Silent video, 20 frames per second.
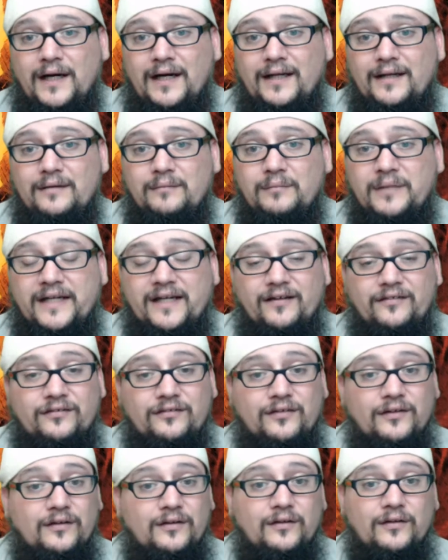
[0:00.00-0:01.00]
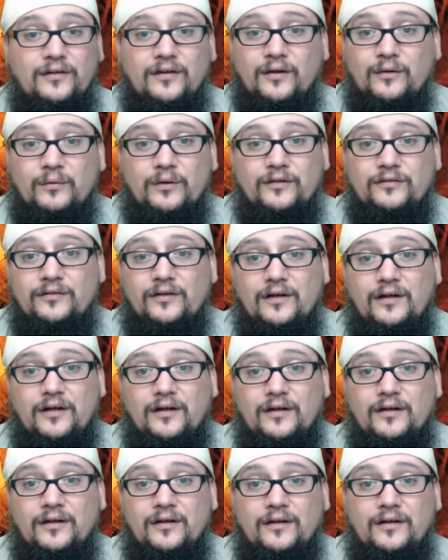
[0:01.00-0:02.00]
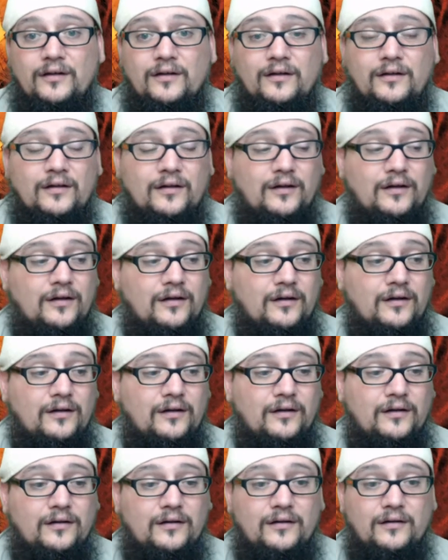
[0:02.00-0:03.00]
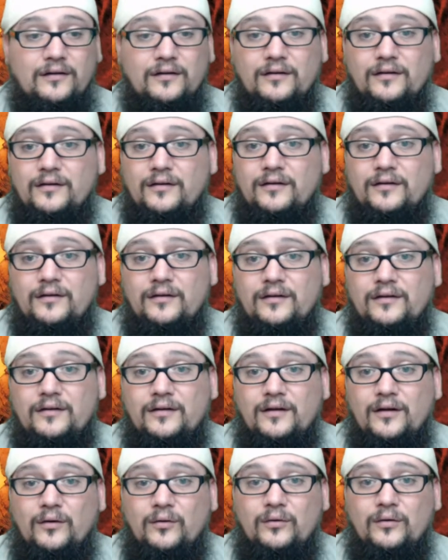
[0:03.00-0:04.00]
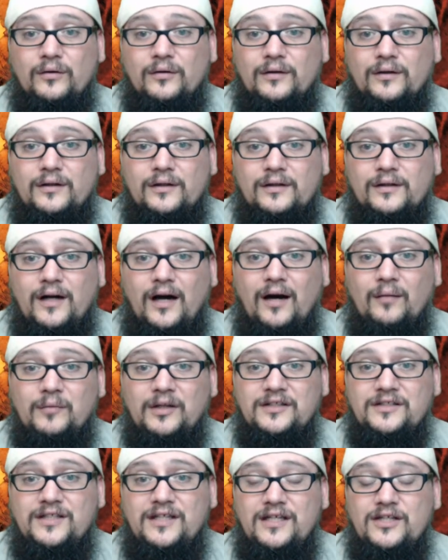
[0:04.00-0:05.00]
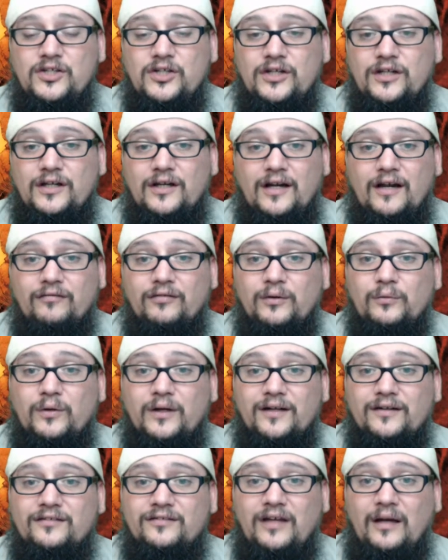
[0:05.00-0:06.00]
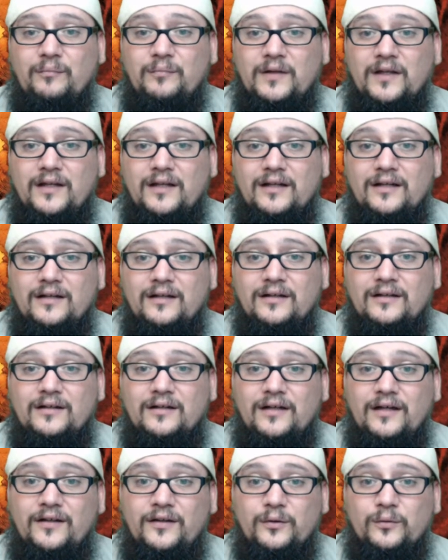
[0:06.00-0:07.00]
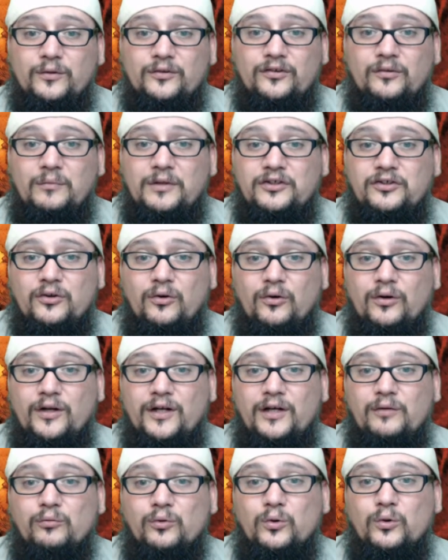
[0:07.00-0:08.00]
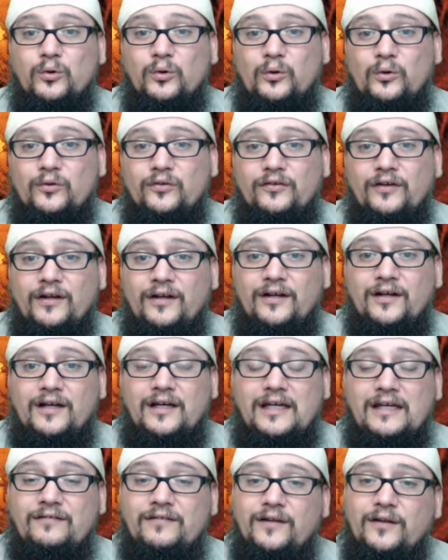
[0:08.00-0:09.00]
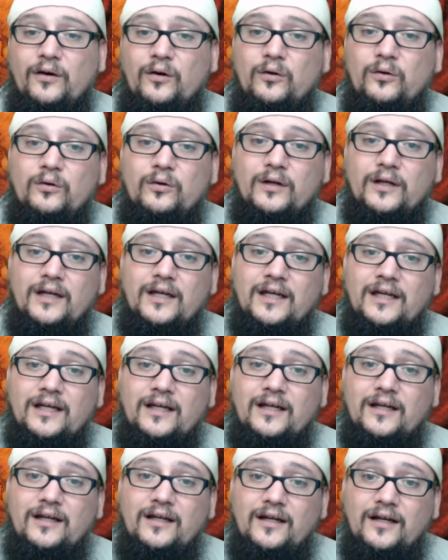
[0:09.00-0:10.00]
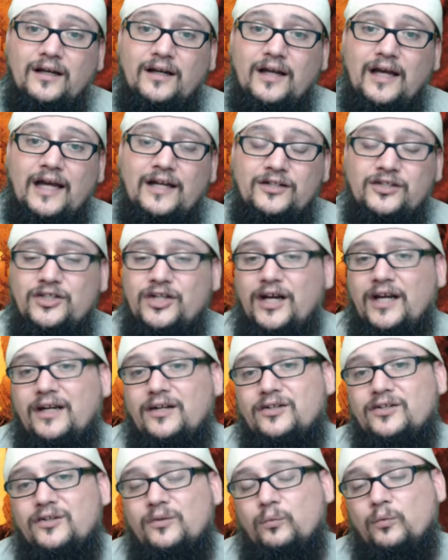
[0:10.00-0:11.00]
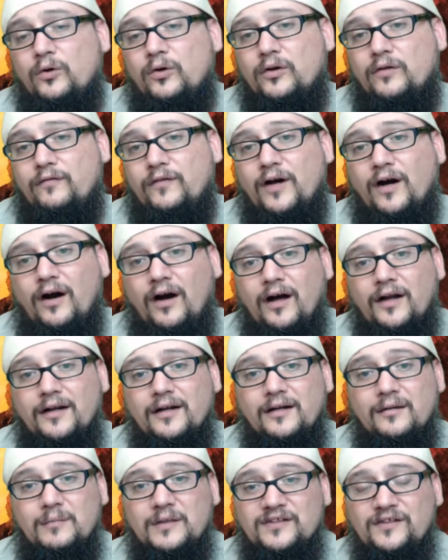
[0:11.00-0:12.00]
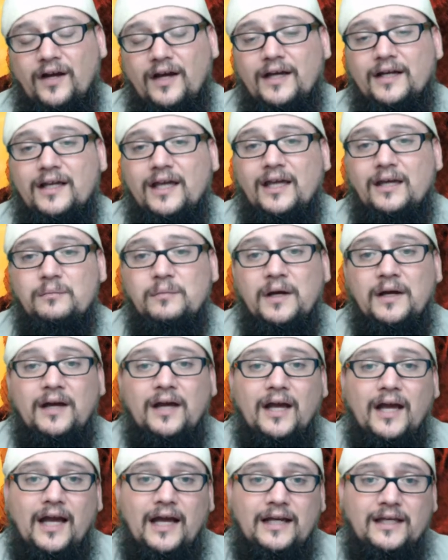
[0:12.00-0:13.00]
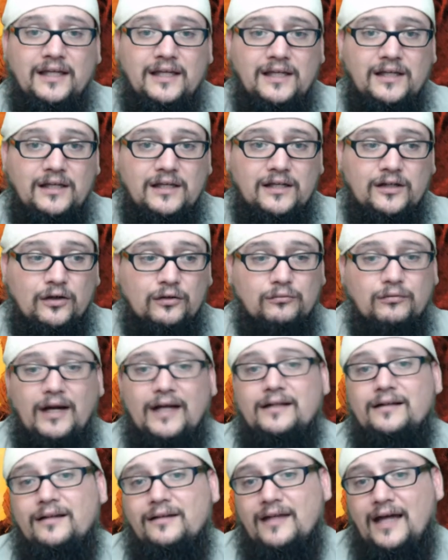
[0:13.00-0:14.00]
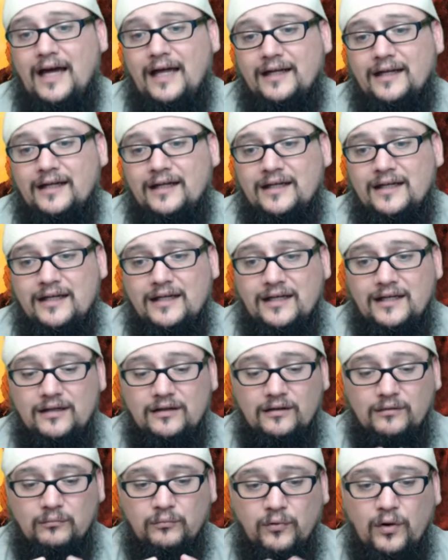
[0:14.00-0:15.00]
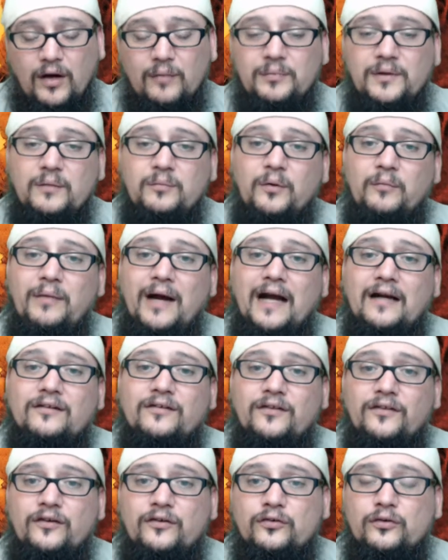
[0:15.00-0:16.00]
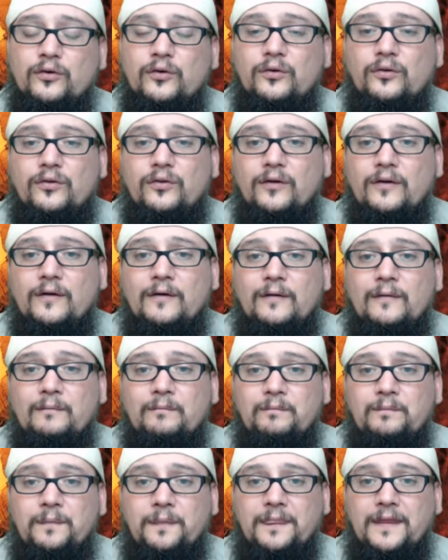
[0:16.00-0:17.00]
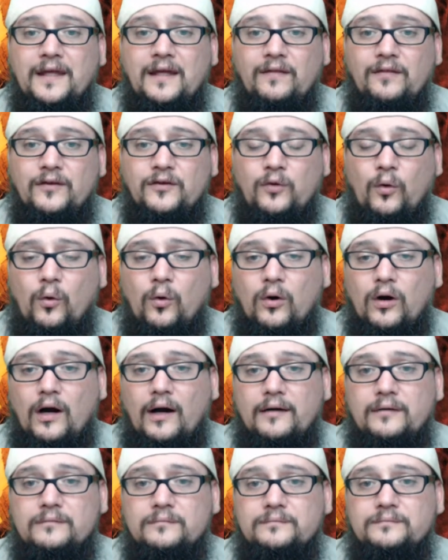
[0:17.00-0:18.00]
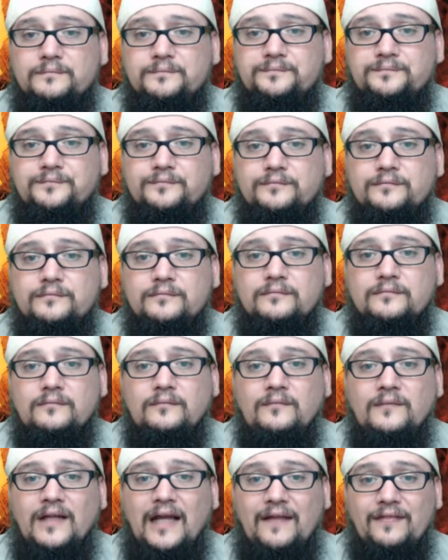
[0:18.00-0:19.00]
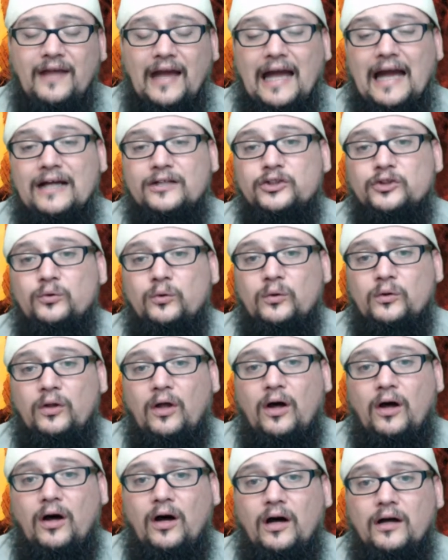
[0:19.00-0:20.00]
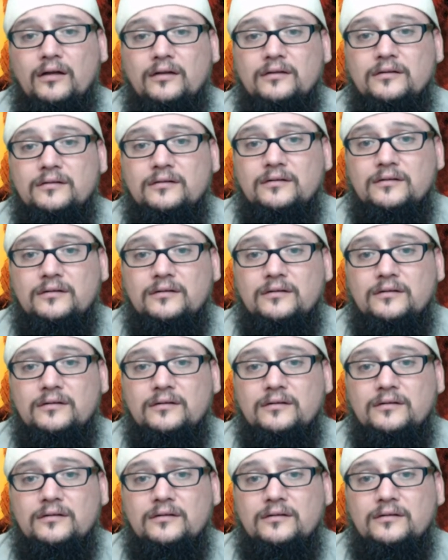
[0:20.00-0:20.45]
But because there was a uh, you know common teaching and everyone accepted it, and there was a majority rules, even though it had changed the word of God, and Messiah came and he corrected that and he brought people back to the truth in the Torah and the actual law.